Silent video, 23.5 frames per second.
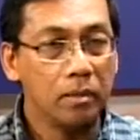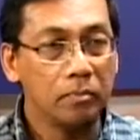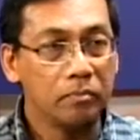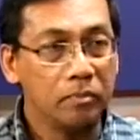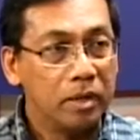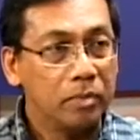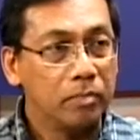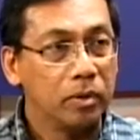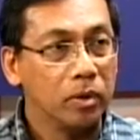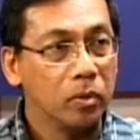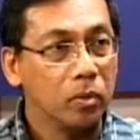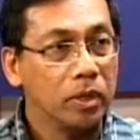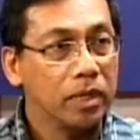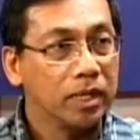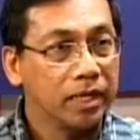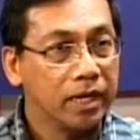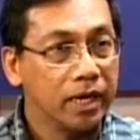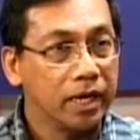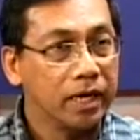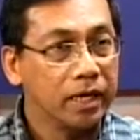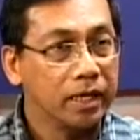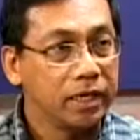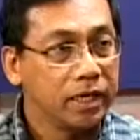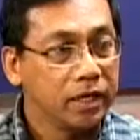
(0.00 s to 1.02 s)
people will
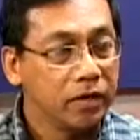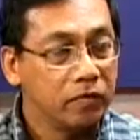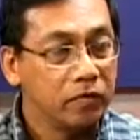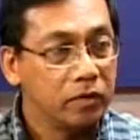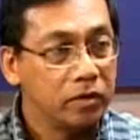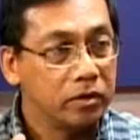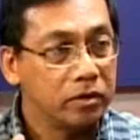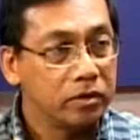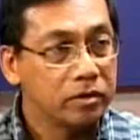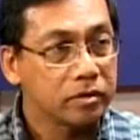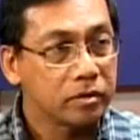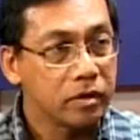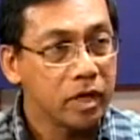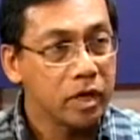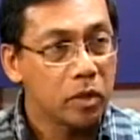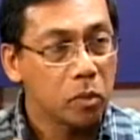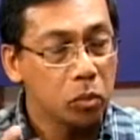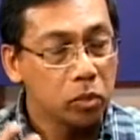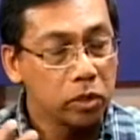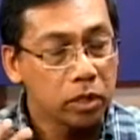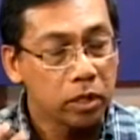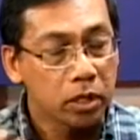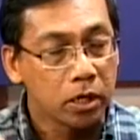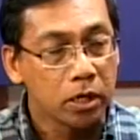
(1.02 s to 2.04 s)
die if an earthquake
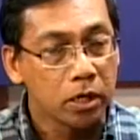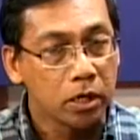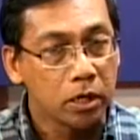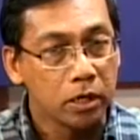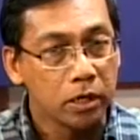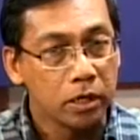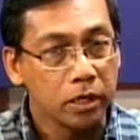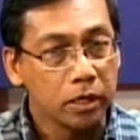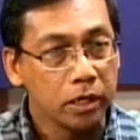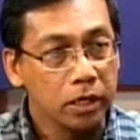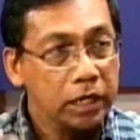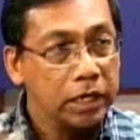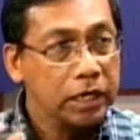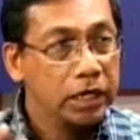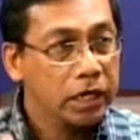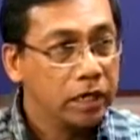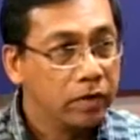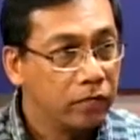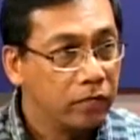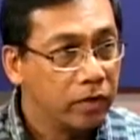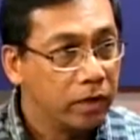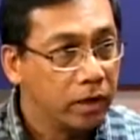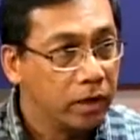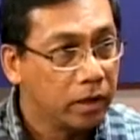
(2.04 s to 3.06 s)
would occur in the
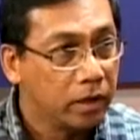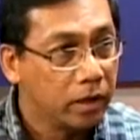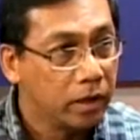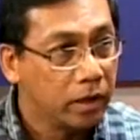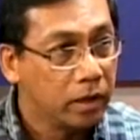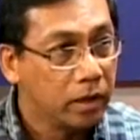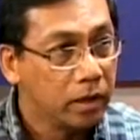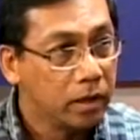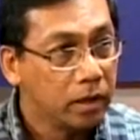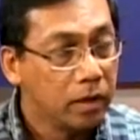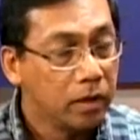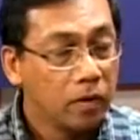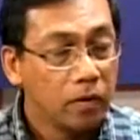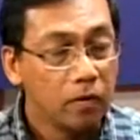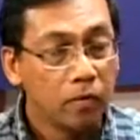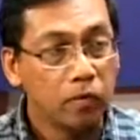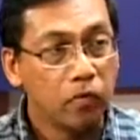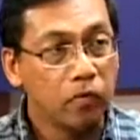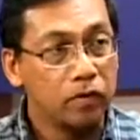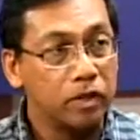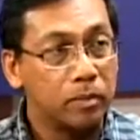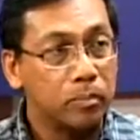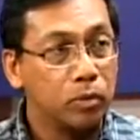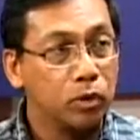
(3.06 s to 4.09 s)
evening
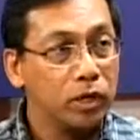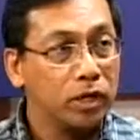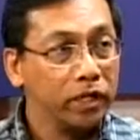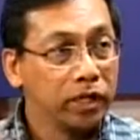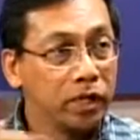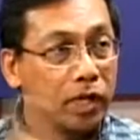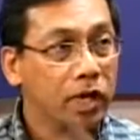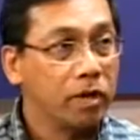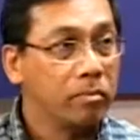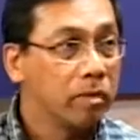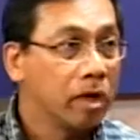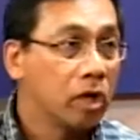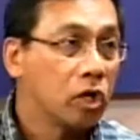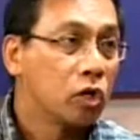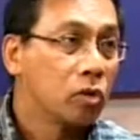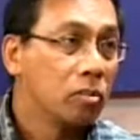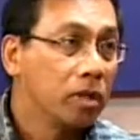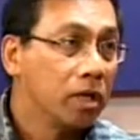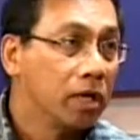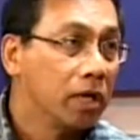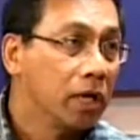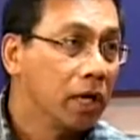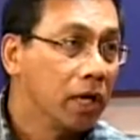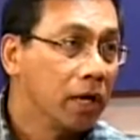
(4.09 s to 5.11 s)
for the political Metro
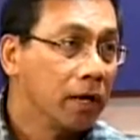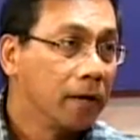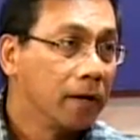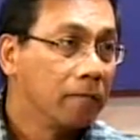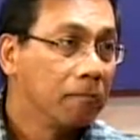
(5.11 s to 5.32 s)
Manila.